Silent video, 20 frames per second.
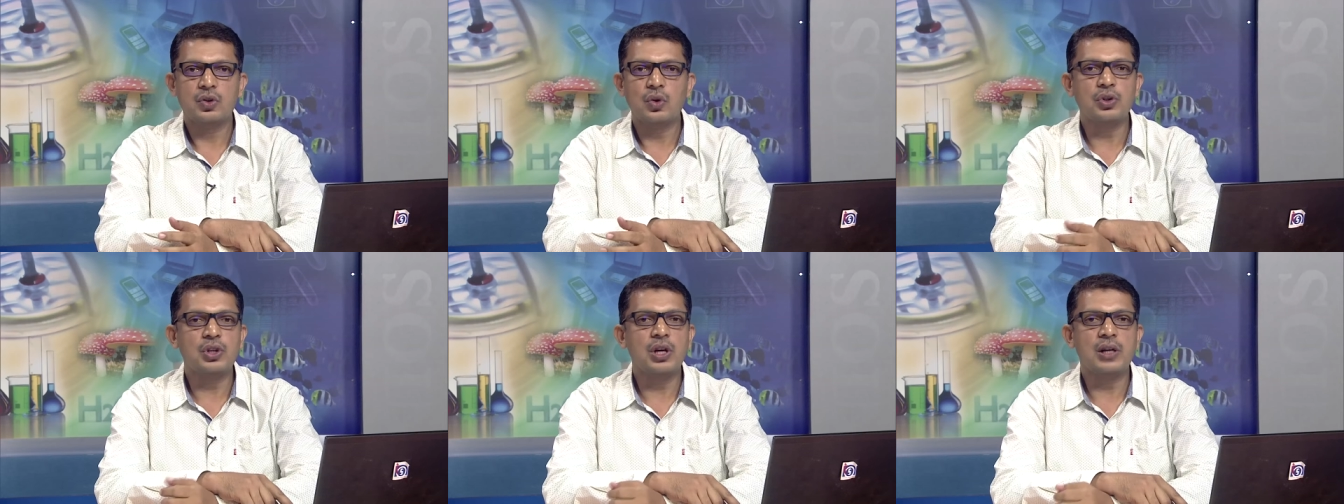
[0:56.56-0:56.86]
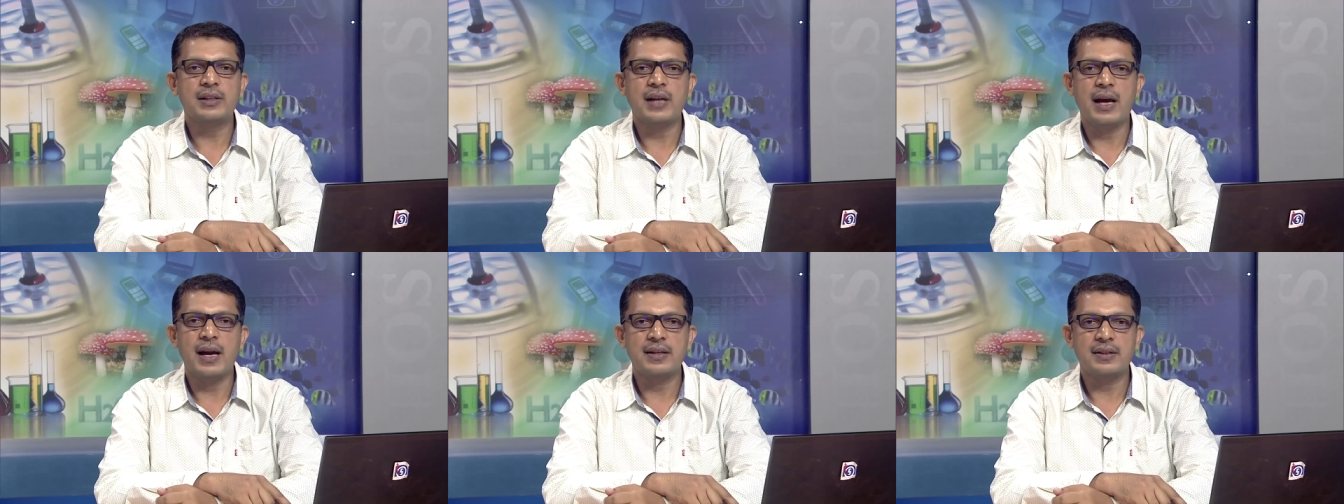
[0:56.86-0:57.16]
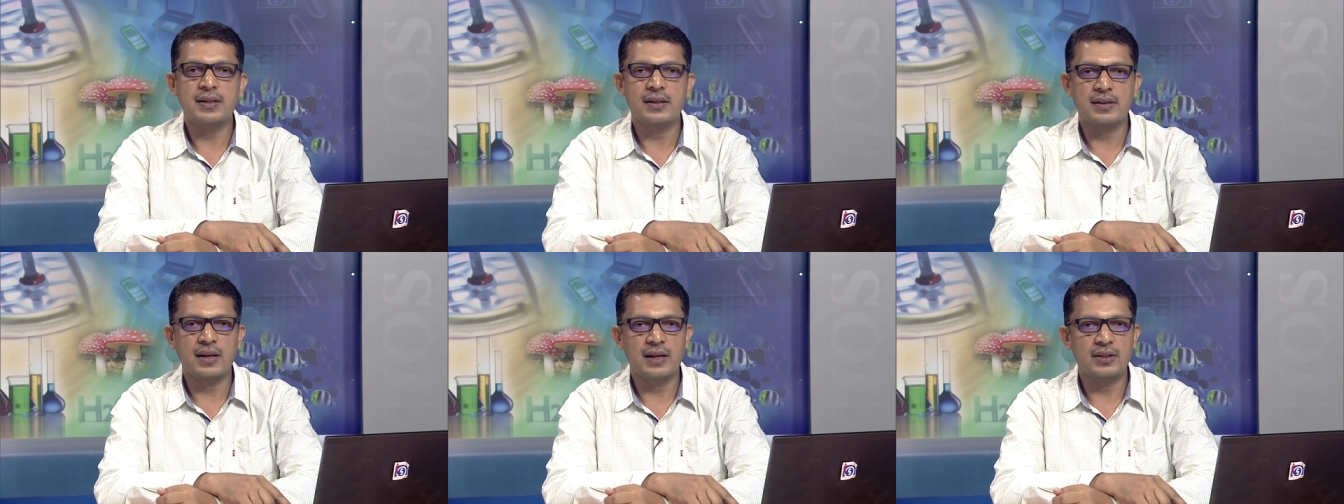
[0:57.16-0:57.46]
social
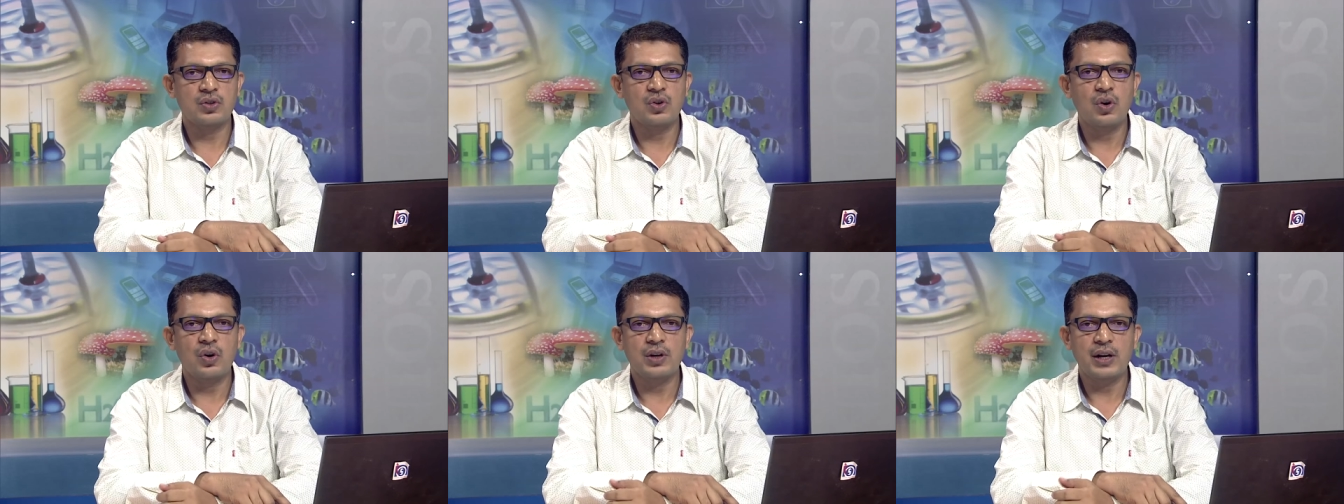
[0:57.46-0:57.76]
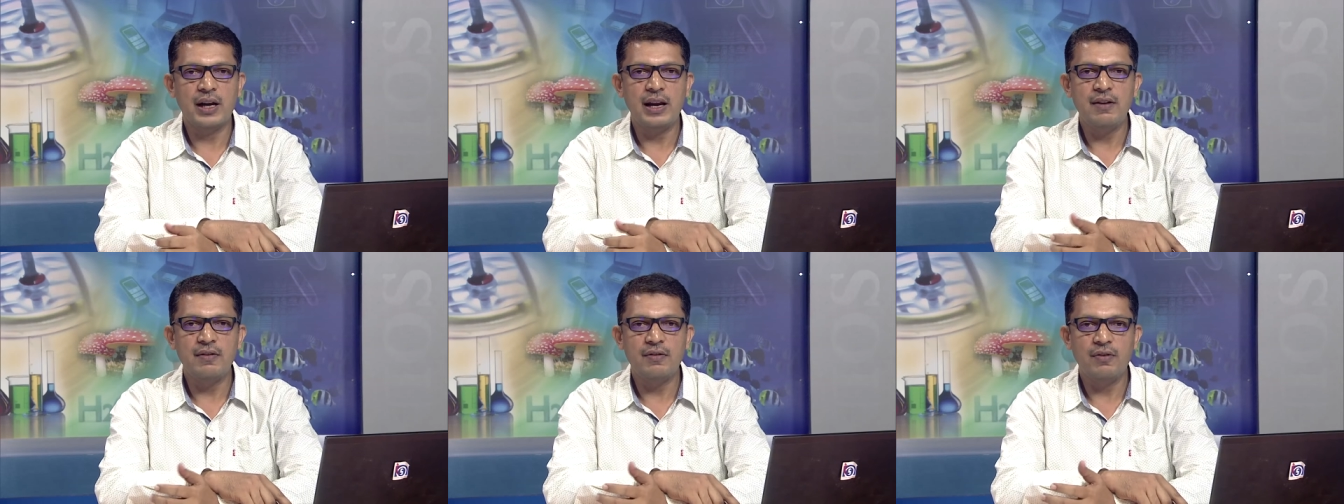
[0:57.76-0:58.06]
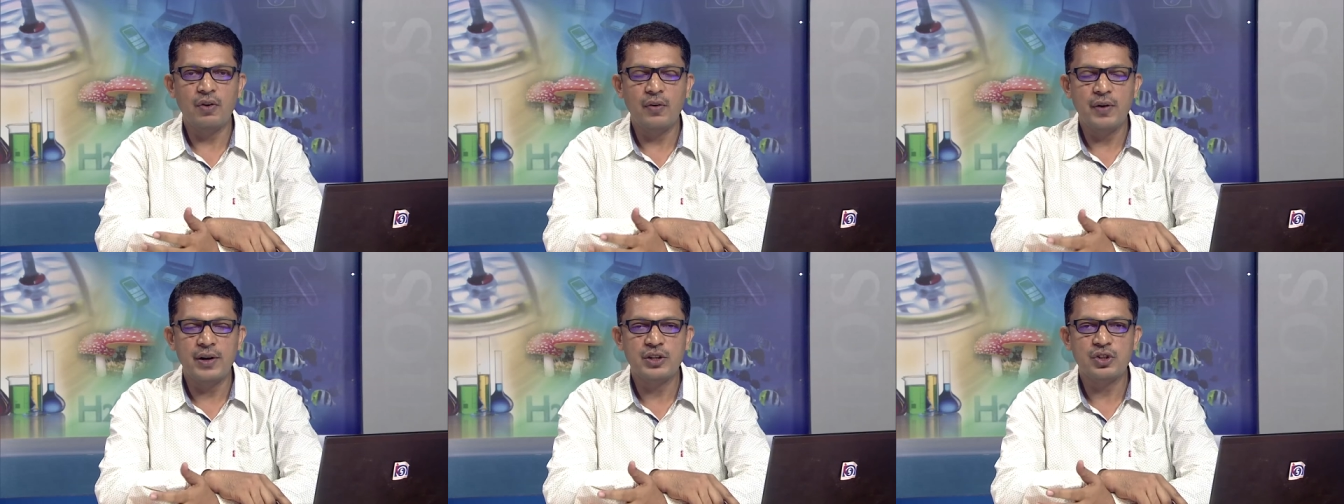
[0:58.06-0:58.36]
sciences has got
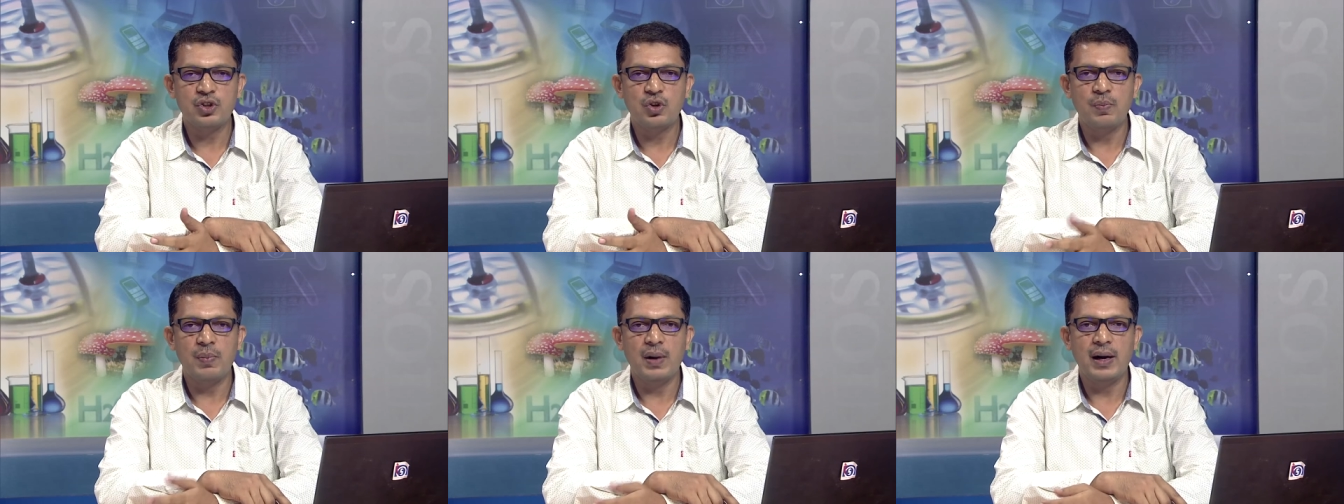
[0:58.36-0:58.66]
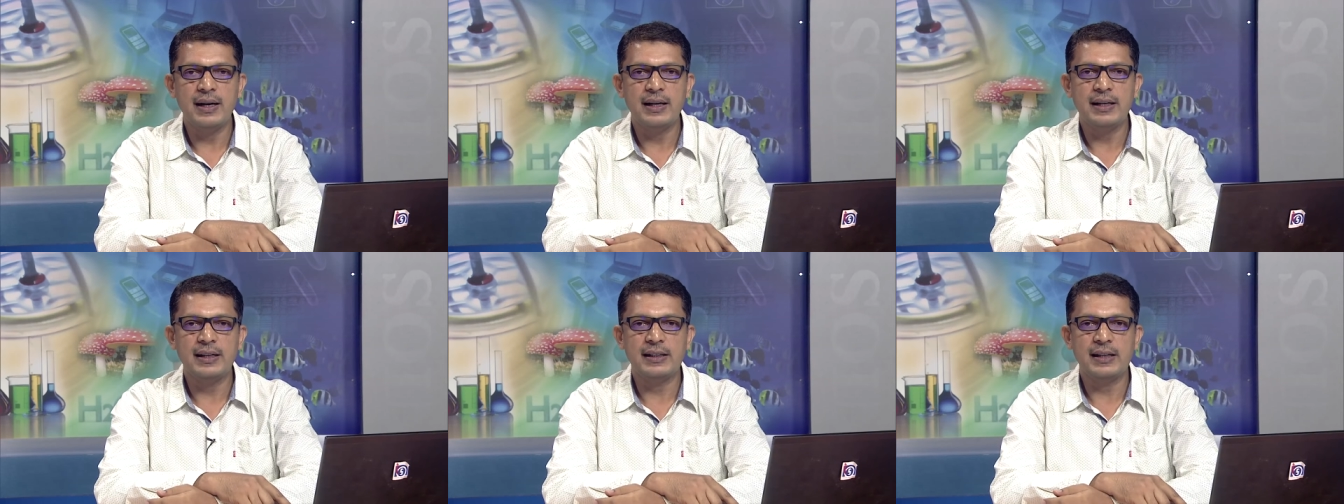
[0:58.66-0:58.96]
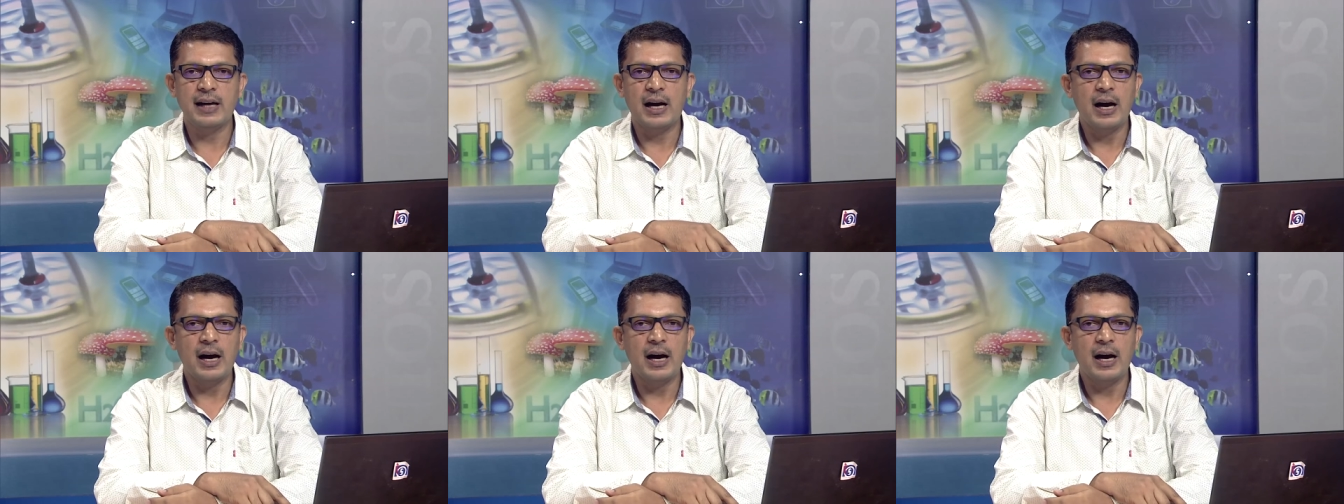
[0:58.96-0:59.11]
influenced by